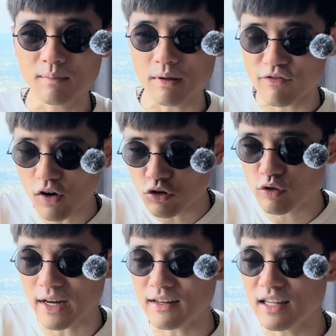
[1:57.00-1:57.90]
before you
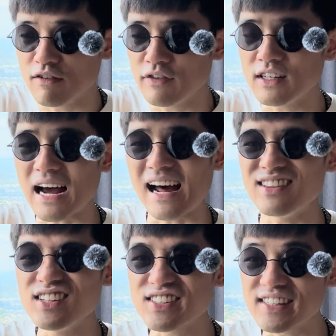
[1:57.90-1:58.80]
can even
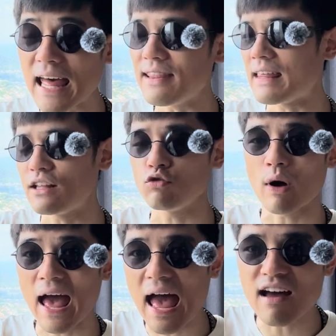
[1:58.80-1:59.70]
understand that you
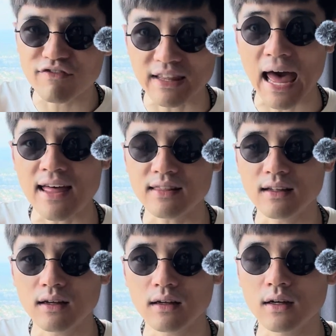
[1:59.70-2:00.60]
have that,
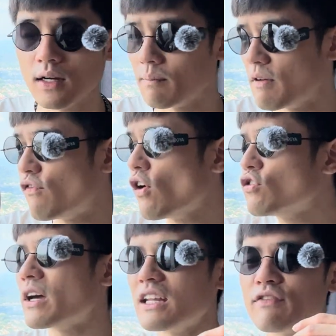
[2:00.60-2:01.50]
before you
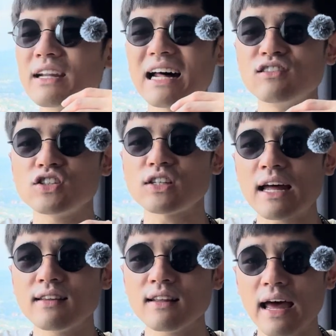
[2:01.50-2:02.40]
can even
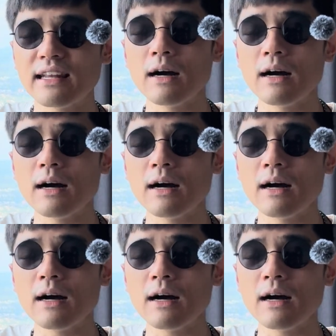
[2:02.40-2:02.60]
understand and